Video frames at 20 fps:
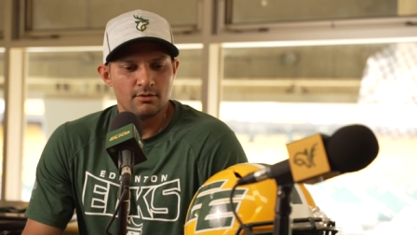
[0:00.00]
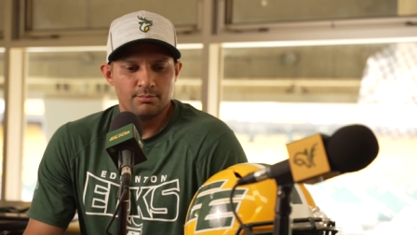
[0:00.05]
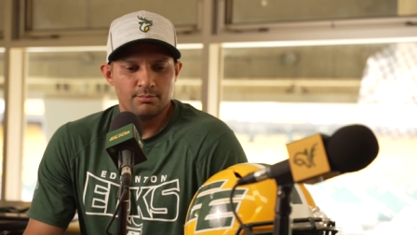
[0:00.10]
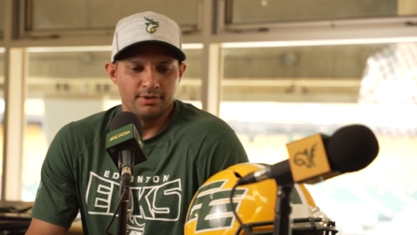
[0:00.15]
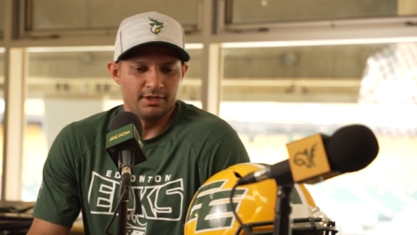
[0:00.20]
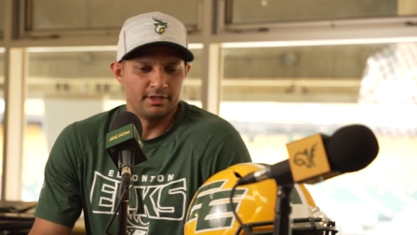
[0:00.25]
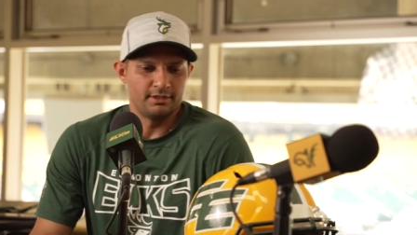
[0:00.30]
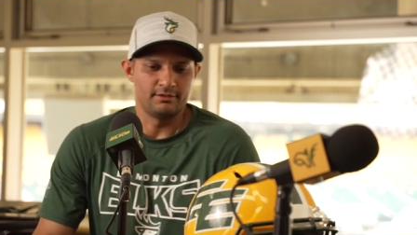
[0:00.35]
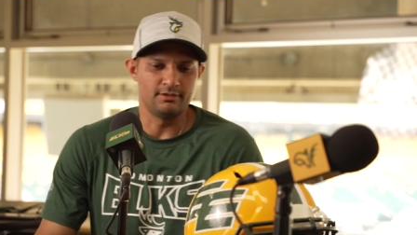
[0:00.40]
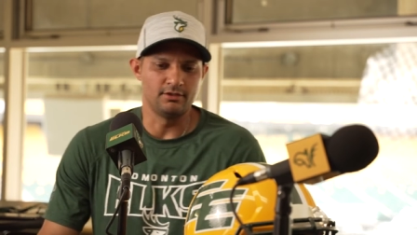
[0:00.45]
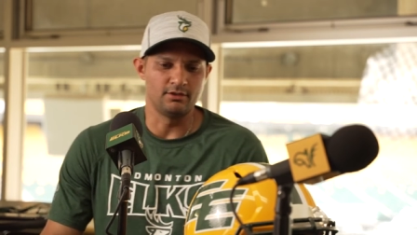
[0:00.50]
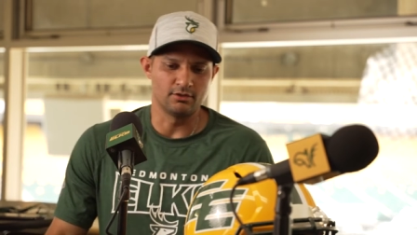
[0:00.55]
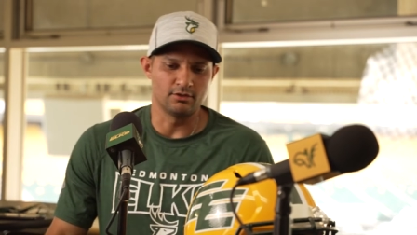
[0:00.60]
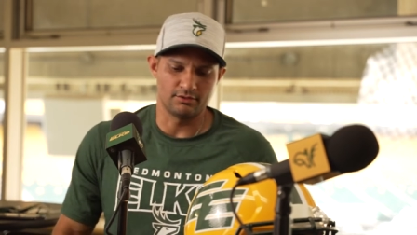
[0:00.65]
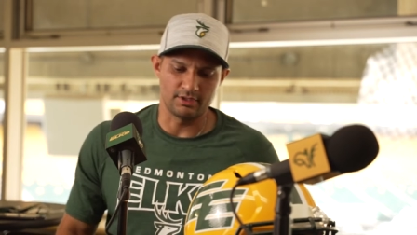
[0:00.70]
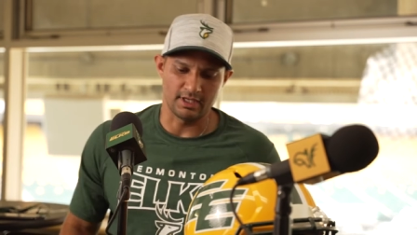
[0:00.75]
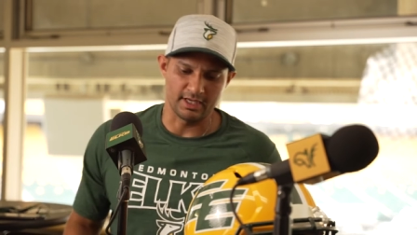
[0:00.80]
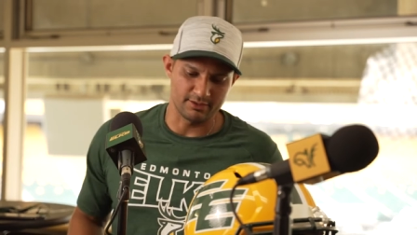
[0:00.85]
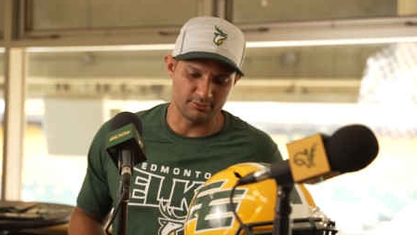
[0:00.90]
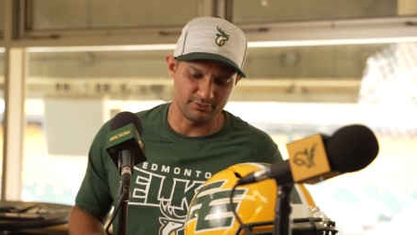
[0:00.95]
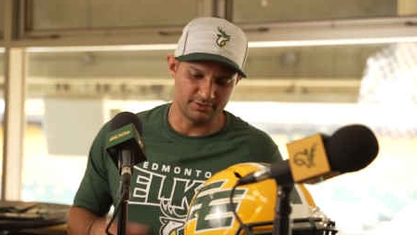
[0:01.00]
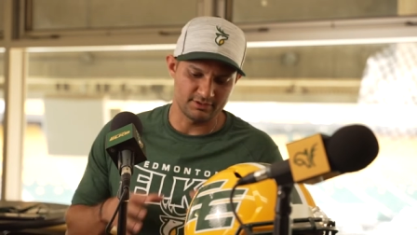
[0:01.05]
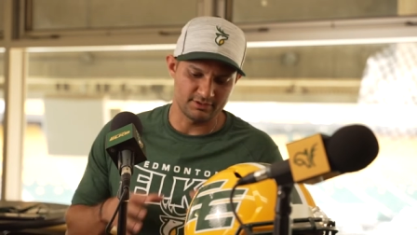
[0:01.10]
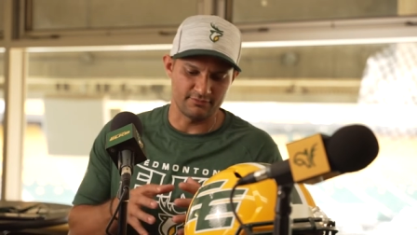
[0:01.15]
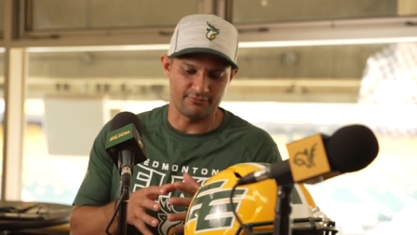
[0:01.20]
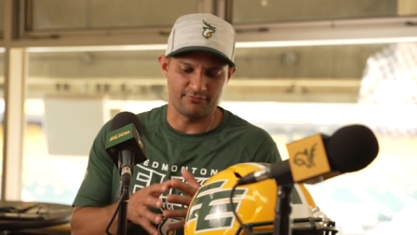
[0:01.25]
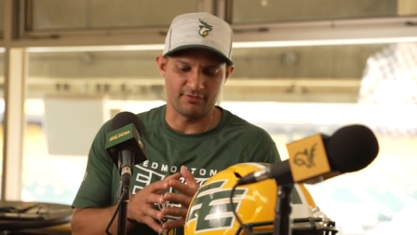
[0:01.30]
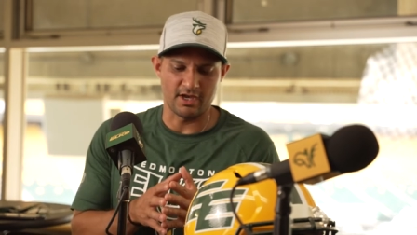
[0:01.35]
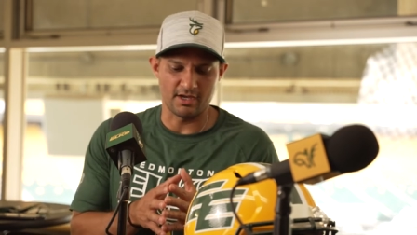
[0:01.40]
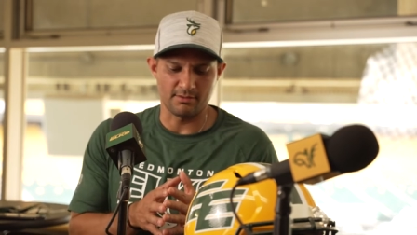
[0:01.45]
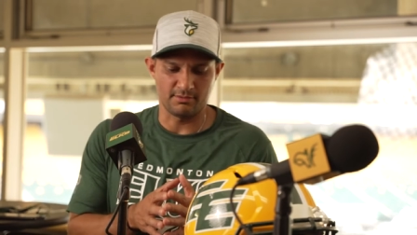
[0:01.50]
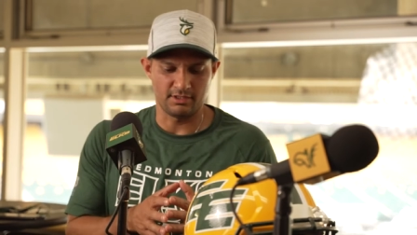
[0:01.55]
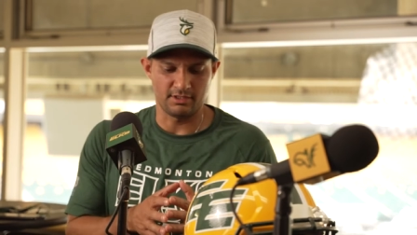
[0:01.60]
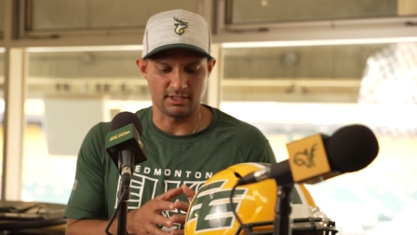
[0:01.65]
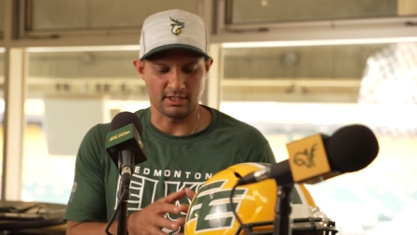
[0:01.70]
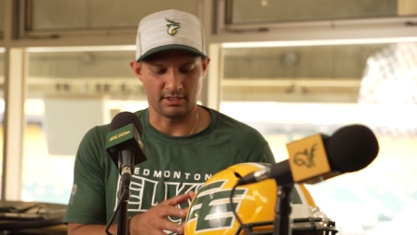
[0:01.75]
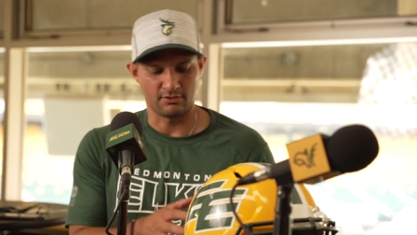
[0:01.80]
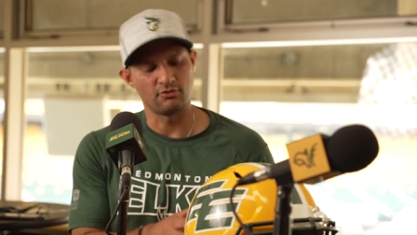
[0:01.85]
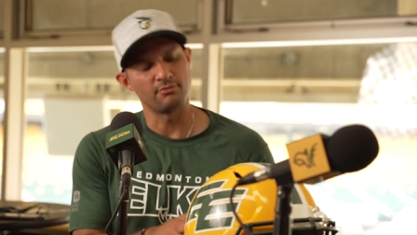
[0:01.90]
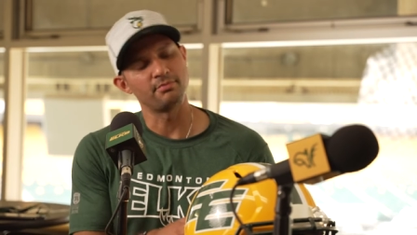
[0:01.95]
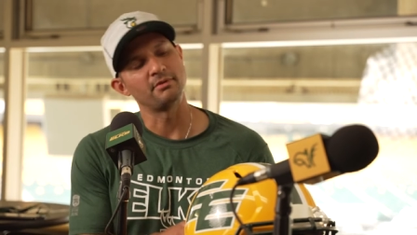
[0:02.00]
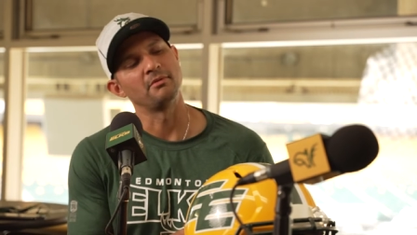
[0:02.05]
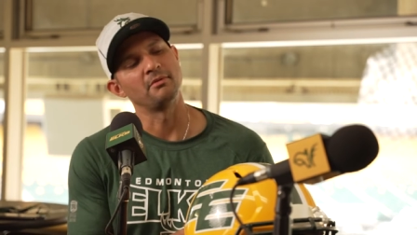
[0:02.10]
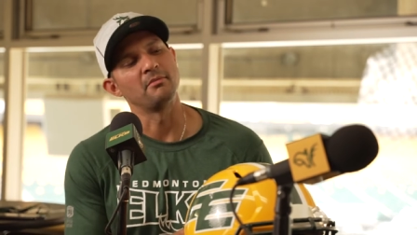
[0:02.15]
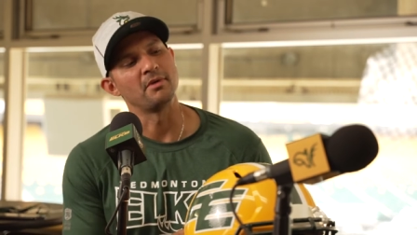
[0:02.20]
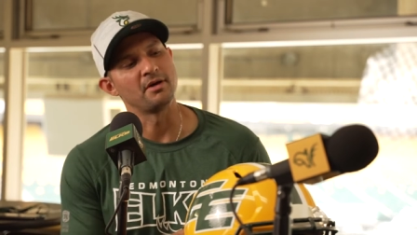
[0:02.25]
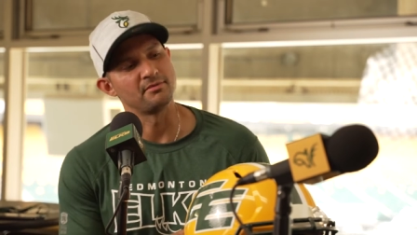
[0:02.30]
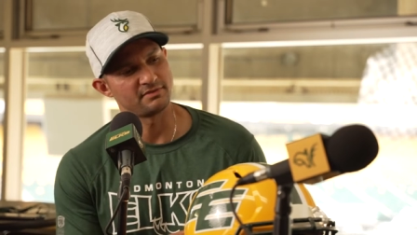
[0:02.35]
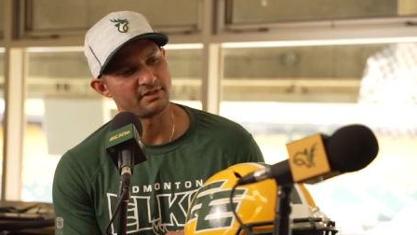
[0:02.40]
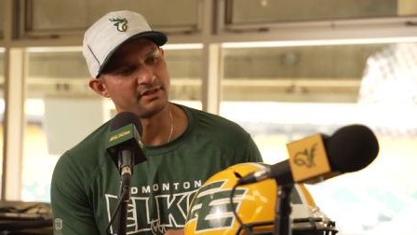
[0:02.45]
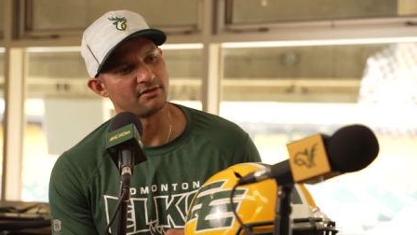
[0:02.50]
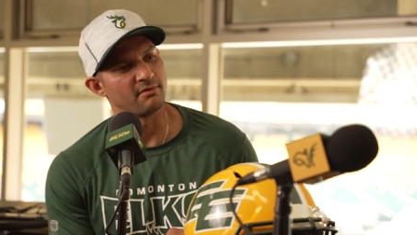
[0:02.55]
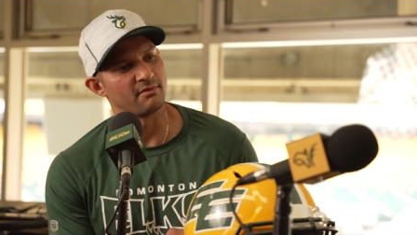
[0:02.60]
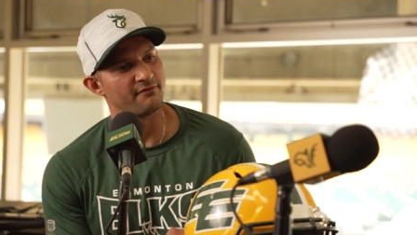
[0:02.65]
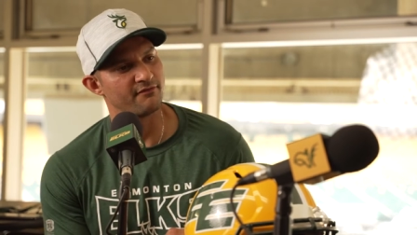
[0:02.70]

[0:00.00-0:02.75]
But, you know, that was a family that I grew up on my mom's side of my